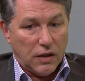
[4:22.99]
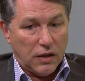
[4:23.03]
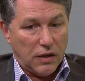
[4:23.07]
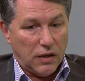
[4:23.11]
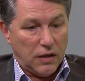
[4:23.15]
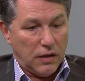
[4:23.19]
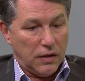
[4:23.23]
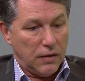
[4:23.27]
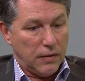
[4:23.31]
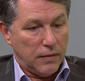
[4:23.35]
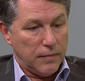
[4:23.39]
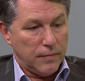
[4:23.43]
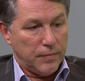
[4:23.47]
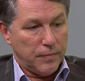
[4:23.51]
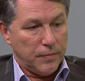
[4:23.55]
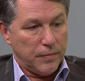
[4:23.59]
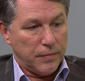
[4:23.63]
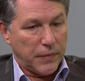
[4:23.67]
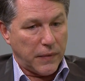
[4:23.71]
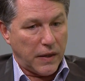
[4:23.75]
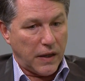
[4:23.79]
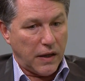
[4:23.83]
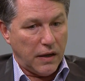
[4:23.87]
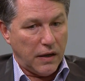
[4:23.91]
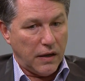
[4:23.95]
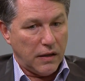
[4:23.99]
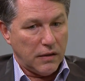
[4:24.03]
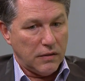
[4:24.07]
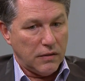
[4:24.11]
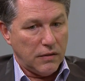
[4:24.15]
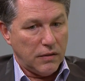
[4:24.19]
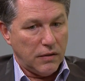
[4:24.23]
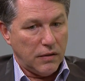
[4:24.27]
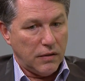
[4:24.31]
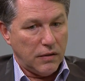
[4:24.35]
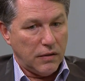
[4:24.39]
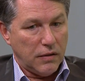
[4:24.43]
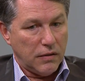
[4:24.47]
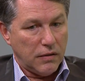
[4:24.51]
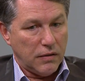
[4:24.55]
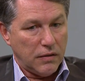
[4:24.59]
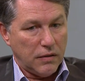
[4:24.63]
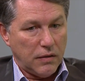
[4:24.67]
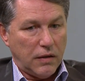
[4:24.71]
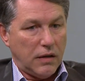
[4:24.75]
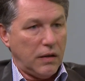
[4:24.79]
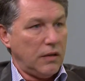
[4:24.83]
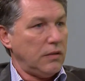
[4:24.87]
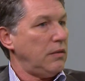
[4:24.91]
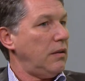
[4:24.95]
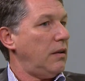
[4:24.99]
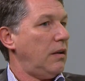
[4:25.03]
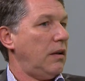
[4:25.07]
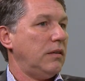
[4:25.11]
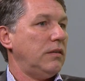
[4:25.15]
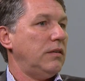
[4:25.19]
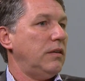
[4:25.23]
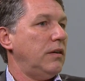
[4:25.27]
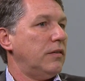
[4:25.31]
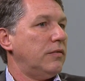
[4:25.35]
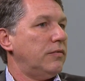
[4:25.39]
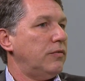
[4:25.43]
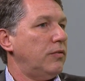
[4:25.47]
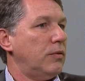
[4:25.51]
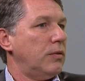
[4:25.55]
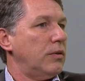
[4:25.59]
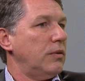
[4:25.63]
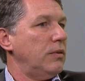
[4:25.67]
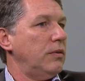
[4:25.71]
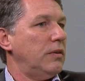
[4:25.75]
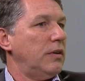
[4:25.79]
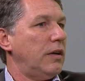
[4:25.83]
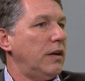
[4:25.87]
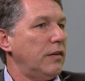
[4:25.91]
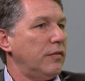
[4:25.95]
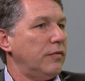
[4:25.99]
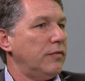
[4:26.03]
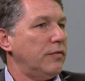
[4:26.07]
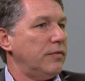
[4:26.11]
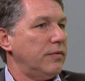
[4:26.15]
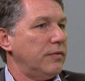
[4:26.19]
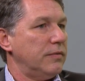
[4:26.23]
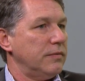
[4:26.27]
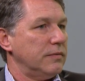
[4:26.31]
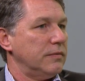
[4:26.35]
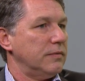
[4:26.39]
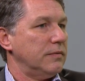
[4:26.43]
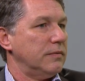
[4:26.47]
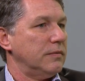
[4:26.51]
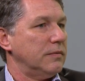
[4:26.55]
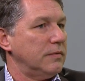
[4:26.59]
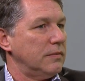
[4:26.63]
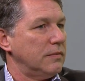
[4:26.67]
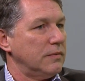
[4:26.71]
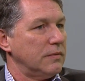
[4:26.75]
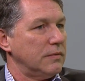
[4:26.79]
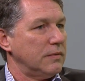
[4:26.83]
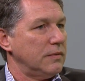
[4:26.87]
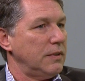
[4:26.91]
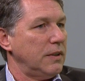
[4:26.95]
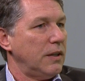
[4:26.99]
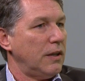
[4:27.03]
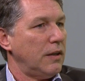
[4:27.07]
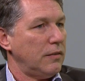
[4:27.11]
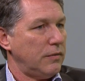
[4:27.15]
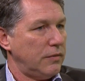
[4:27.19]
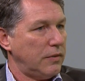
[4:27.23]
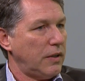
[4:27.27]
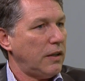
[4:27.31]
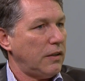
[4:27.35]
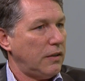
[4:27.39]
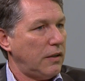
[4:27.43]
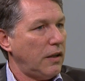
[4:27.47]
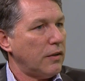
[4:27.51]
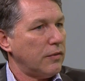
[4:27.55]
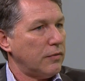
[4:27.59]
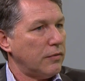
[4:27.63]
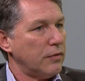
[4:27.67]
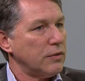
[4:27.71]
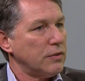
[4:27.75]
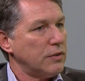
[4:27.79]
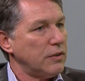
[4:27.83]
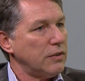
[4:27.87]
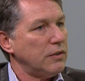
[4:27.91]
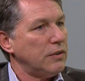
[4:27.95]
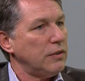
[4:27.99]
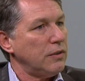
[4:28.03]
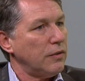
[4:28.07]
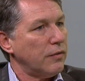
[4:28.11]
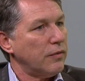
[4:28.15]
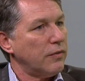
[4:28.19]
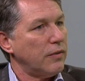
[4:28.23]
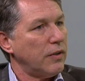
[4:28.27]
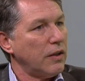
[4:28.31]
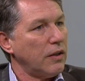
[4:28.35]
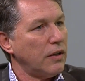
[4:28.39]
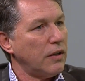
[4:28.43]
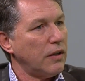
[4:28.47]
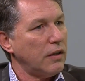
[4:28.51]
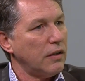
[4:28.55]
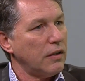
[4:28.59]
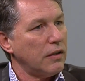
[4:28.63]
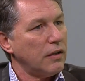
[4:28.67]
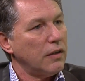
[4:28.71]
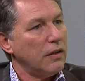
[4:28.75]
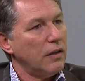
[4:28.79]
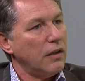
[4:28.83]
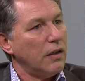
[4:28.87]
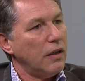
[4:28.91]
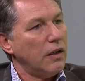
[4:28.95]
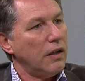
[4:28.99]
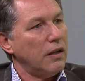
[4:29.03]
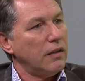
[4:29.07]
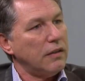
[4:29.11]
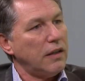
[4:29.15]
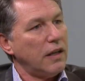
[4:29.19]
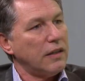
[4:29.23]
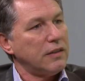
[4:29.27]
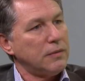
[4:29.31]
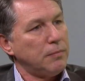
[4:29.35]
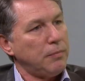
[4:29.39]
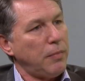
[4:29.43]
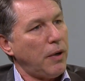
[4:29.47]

um, and uh, and and therefore you have you have that diversity of thinking, and that's